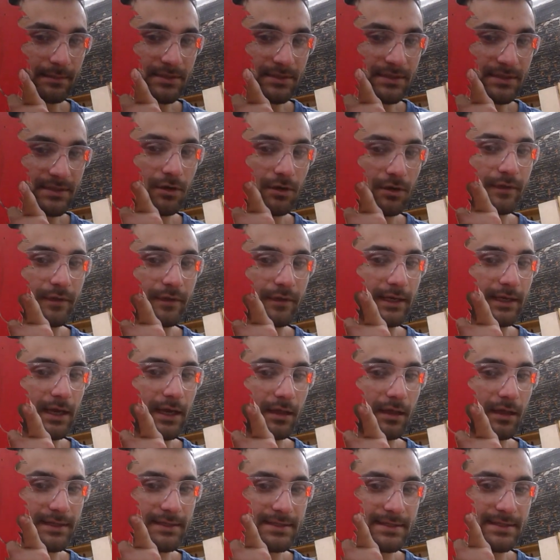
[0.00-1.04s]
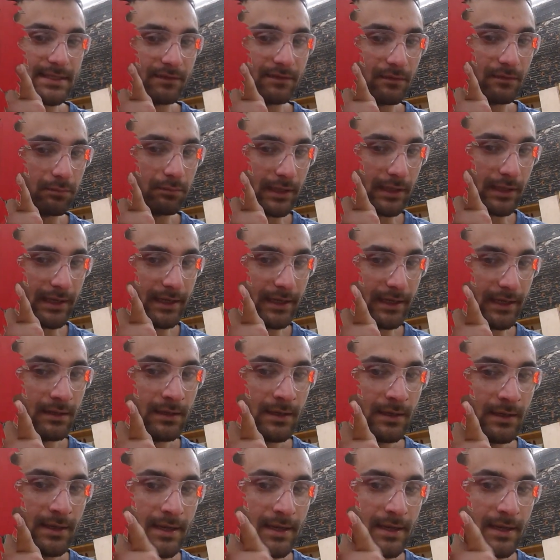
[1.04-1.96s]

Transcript: These are called the gullets of a blade.